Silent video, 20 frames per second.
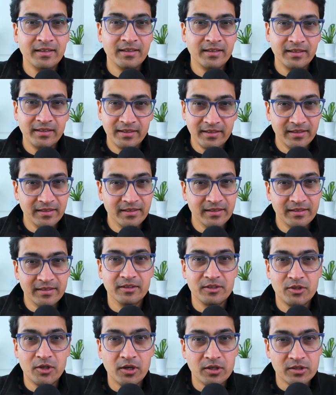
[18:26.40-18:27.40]
he
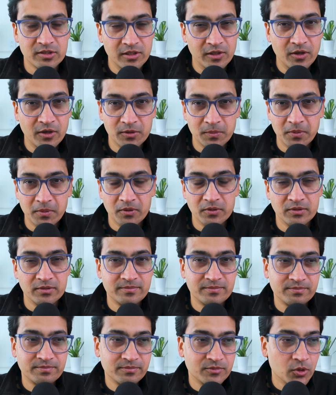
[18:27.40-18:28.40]
talks a lot about
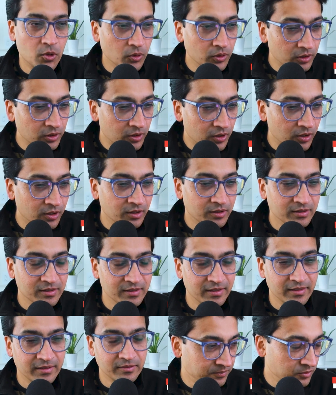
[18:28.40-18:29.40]
cold call,
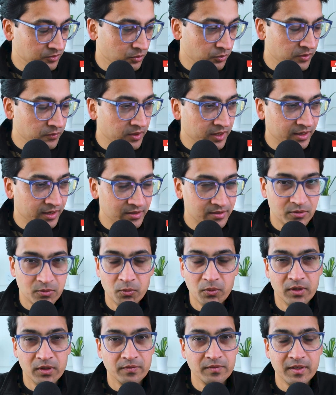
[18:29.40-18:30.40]
and we were at
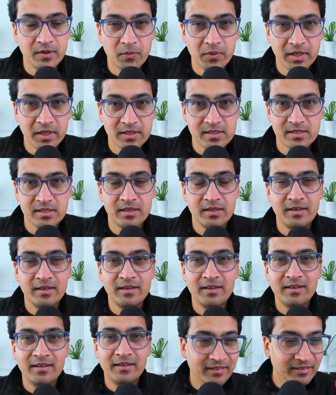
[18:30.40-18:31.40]
one of the events
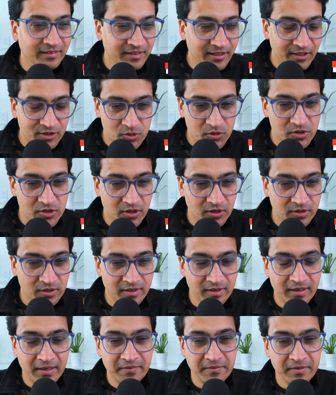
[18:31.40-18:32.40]
next to each other
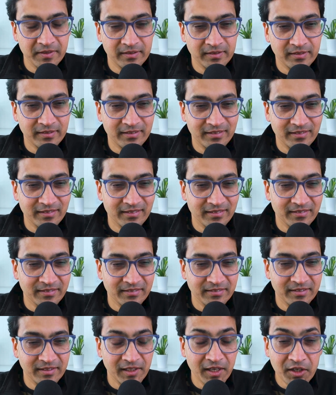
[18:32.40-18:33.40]
having
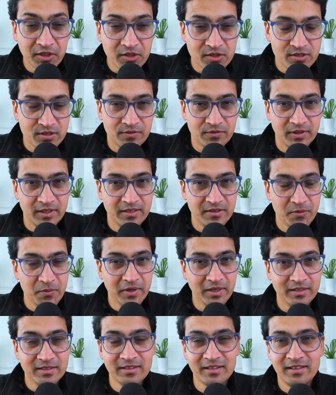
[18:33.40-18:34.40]
lunch for that
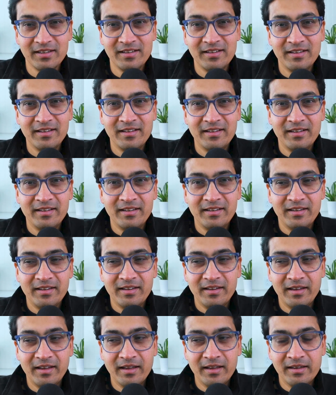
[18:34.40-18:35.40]
event.
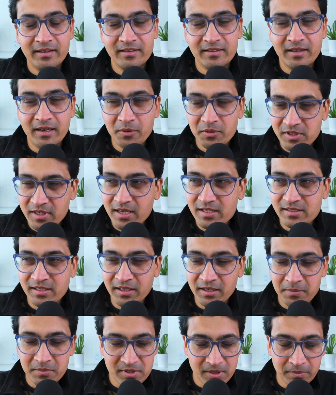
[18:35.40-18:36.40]
And I was asking
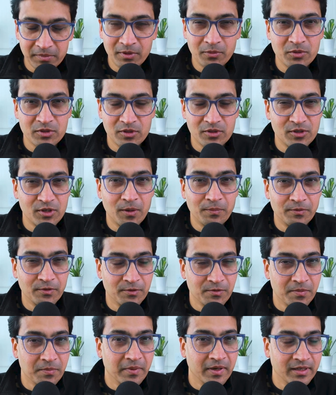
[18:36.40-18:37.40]
him something was on top of
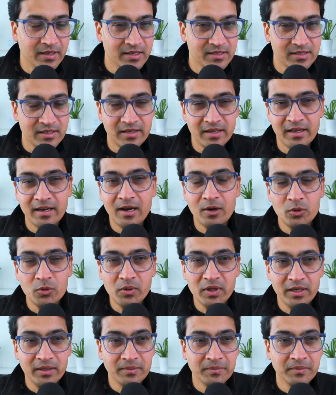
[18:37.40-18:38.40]
my mind. I said, "Hey, how do I